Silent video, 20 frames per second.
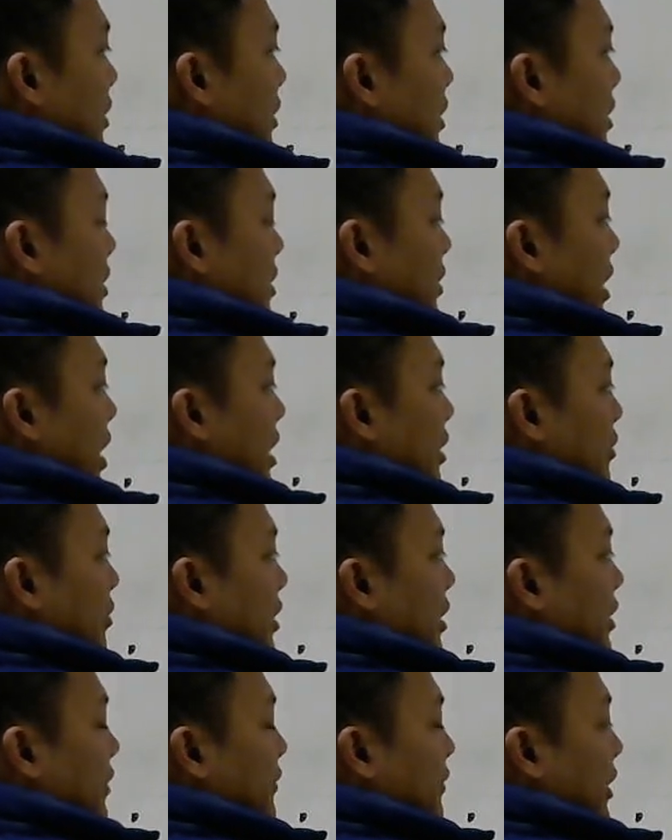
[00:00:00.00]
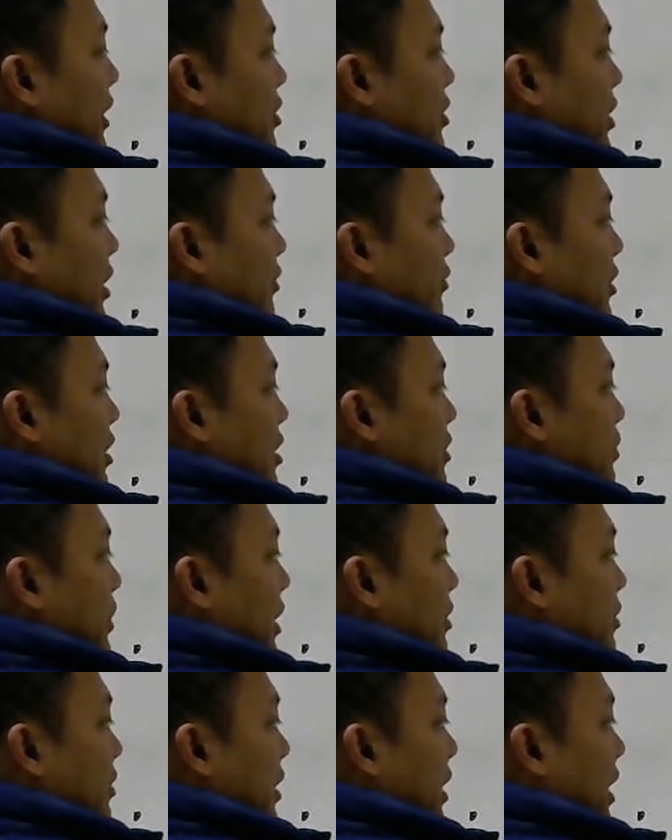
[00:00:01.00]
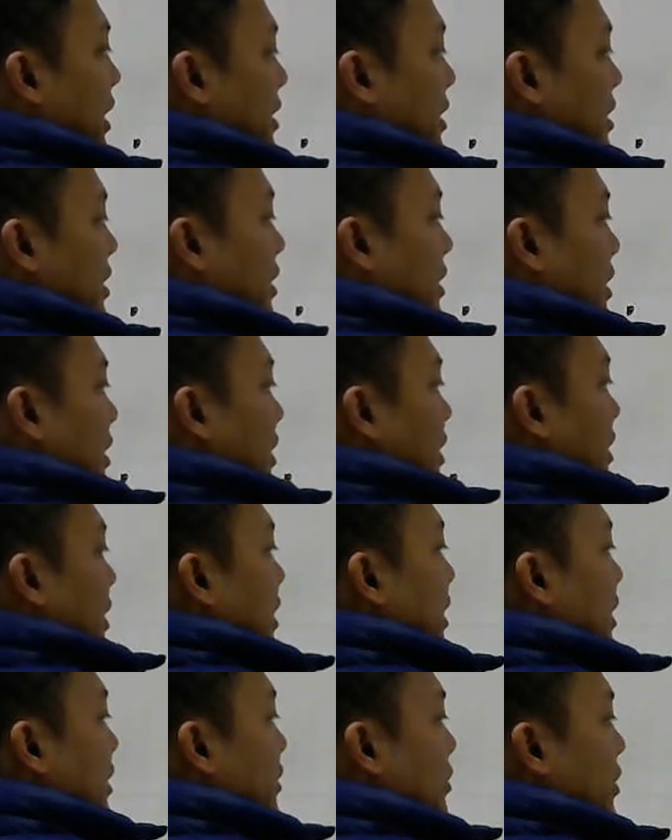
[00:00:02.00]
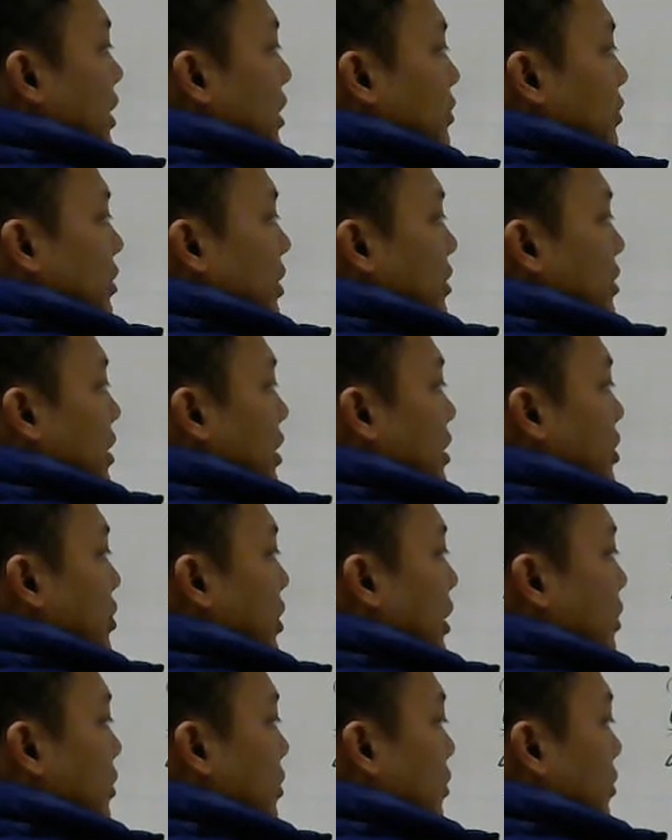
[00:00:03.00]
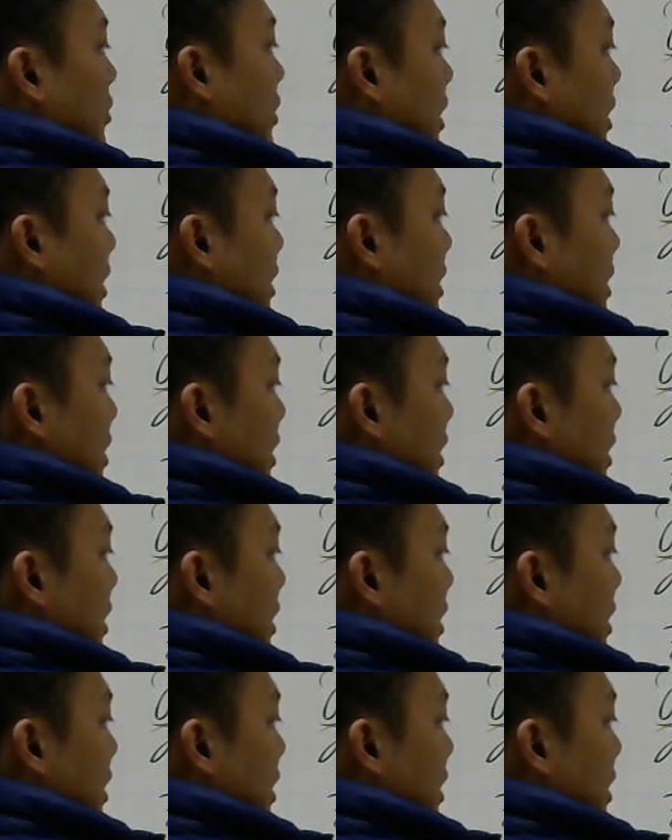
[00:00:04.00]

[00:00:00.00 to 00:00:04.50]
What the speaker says: So now we differentiate with respect to the x. Here we need to use the chain rule, right?